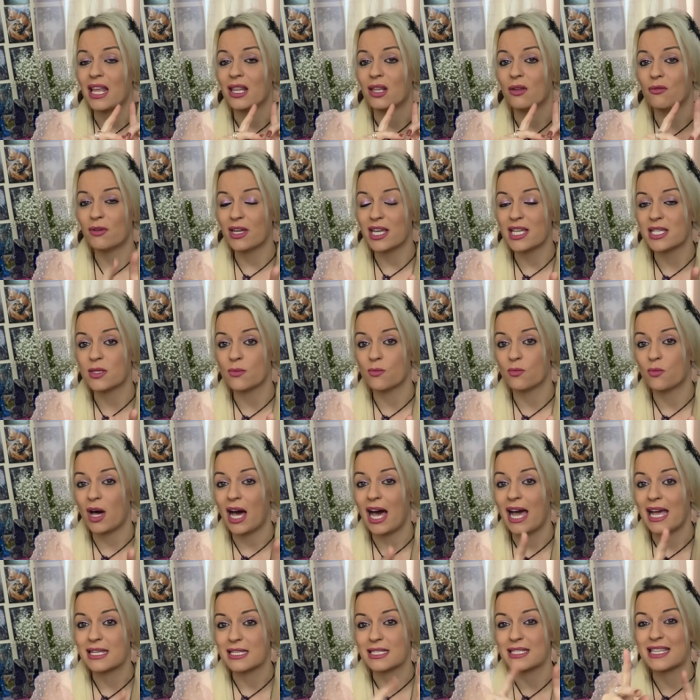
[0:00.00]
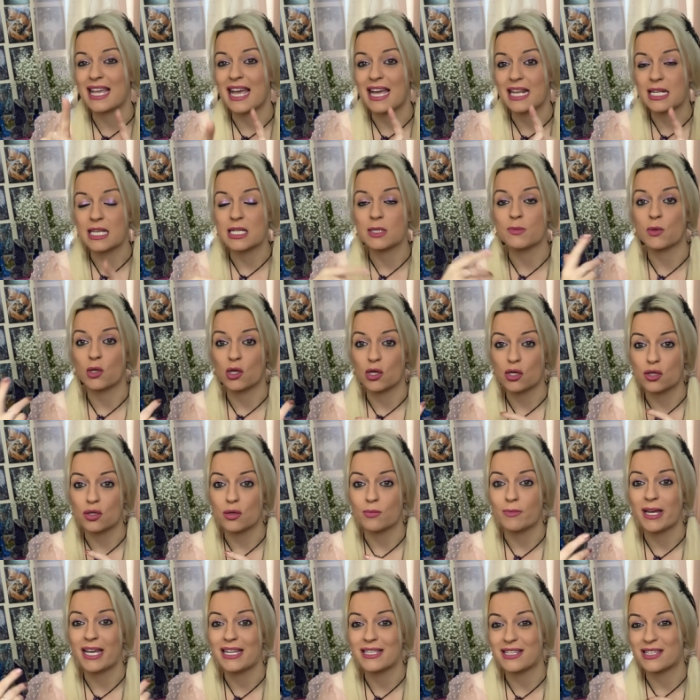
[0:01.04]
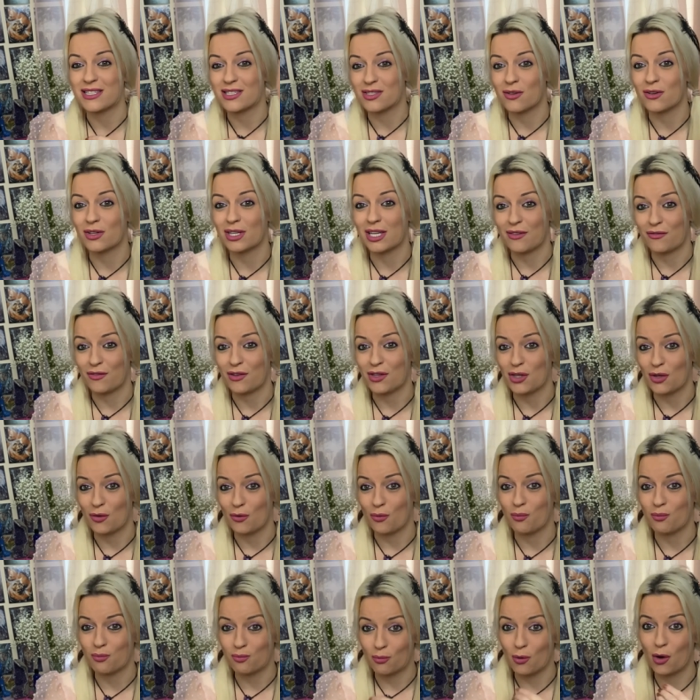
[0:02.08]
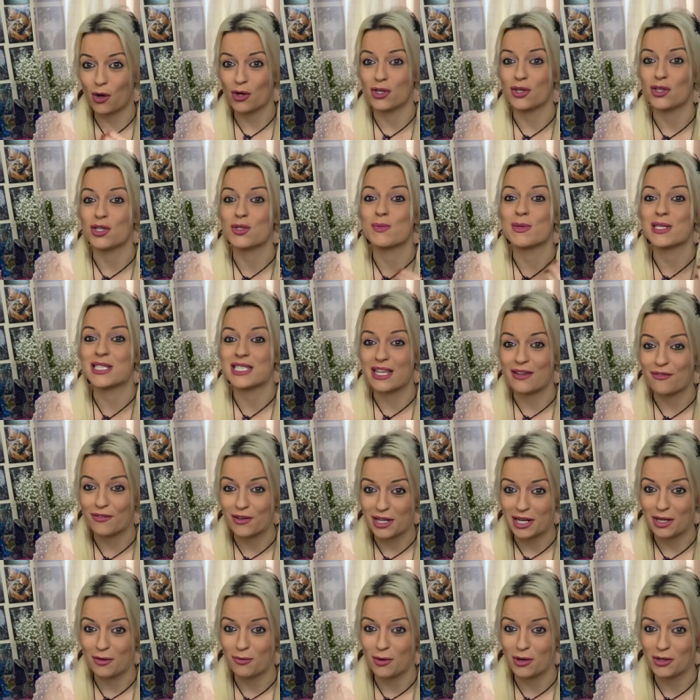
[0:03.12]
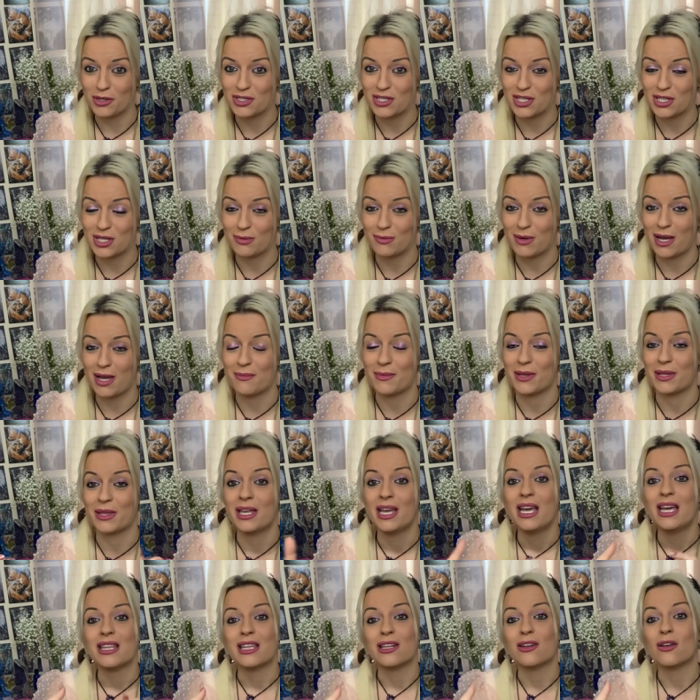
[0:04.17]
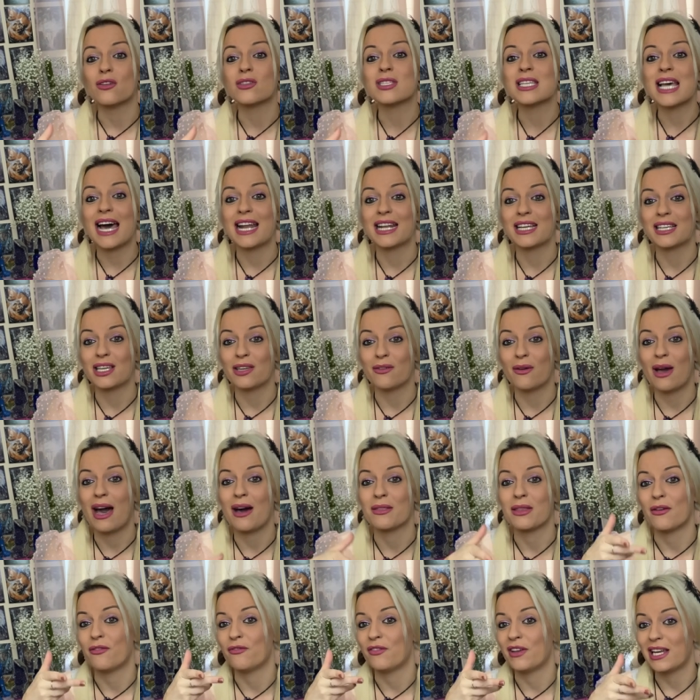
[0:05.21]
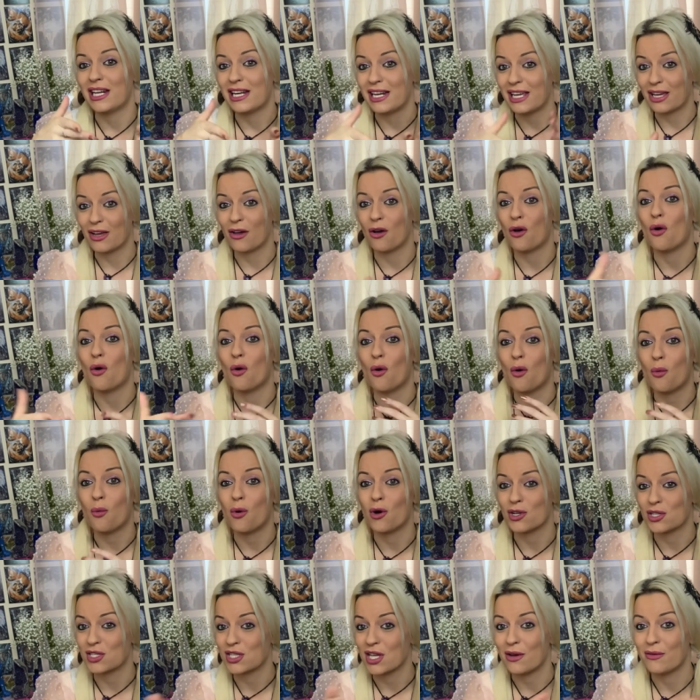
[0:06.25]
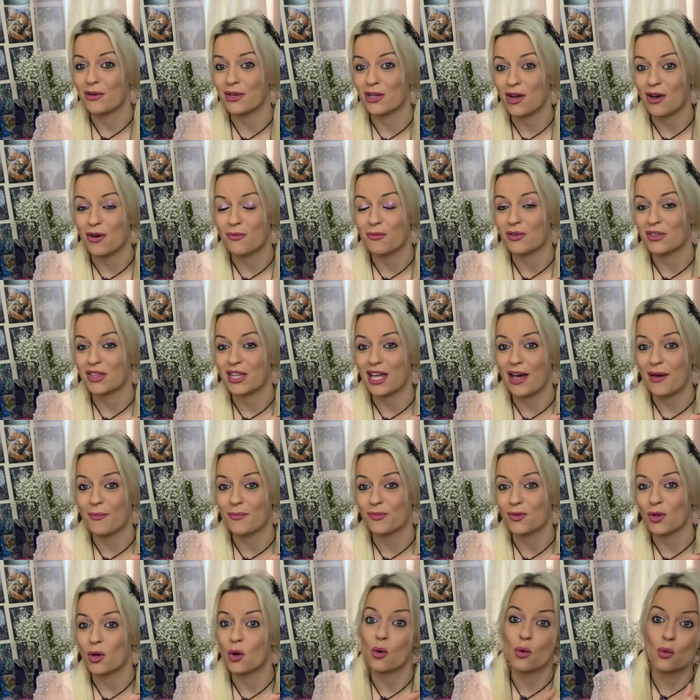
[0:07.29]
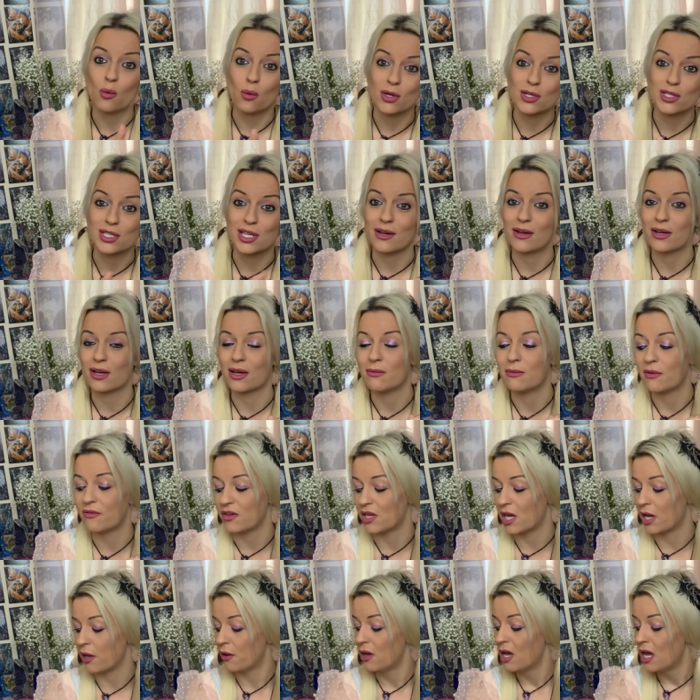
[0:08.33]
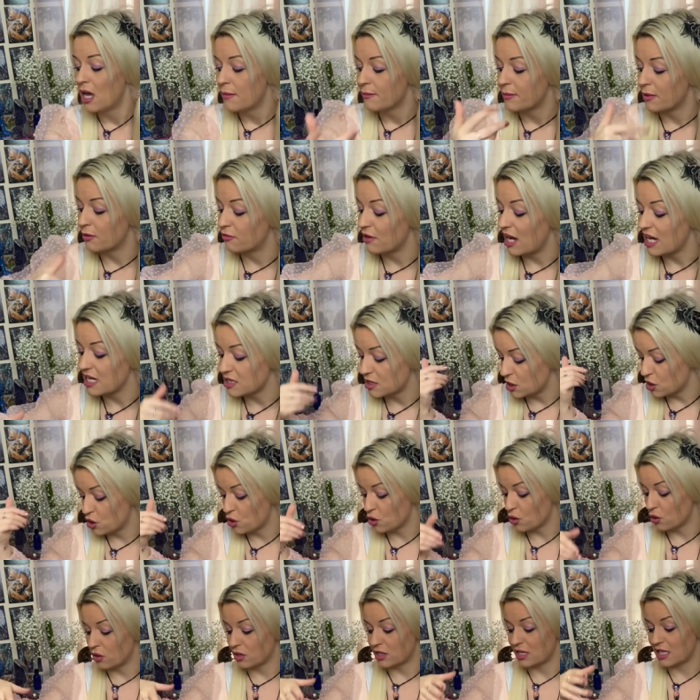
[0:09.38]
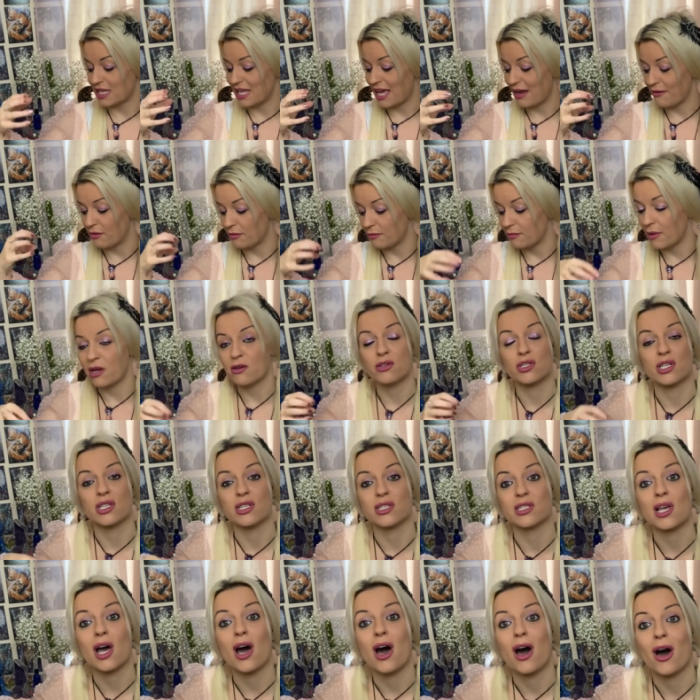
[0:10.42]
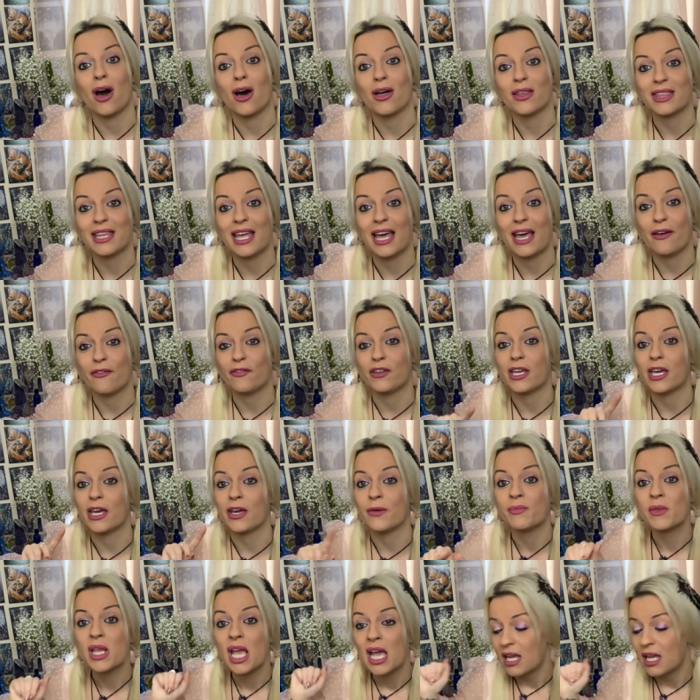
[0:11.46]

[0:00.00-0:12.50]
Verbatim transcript: And the reason why, as I said, is because your person's not giving you what you specifically want at the moment. They're not telling you how they're feeling or what's going on with them or what's going on with you. But rest assured that their emotions are there for you.